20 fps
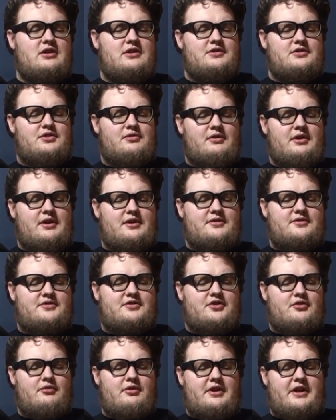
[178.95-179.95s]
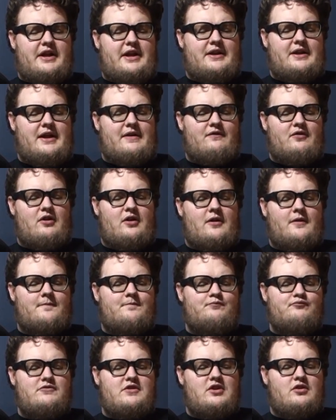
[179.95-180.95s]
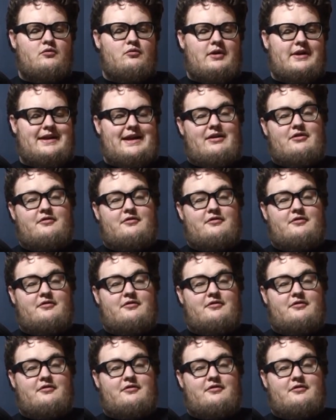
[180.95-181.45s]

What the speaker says: Doritos 3D never went out